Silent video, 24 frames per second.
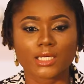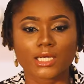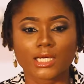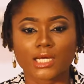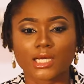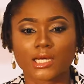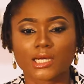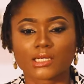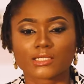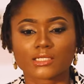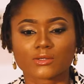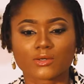
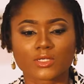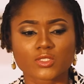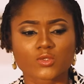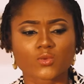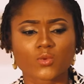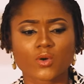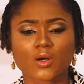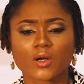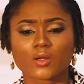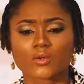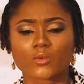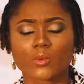There was
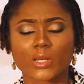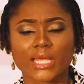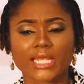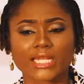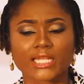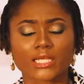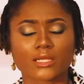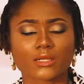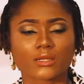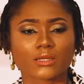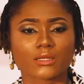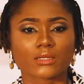one where
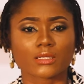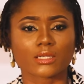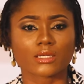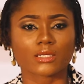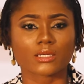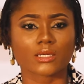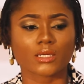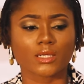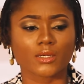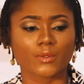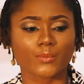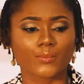
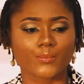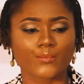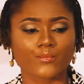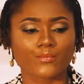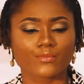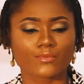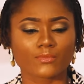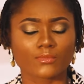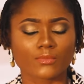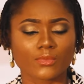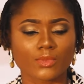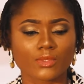they
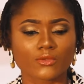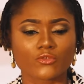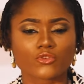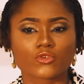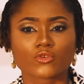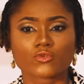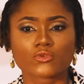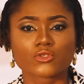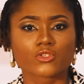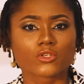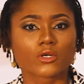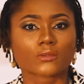
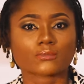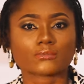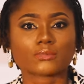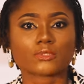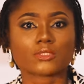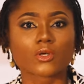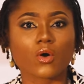threw some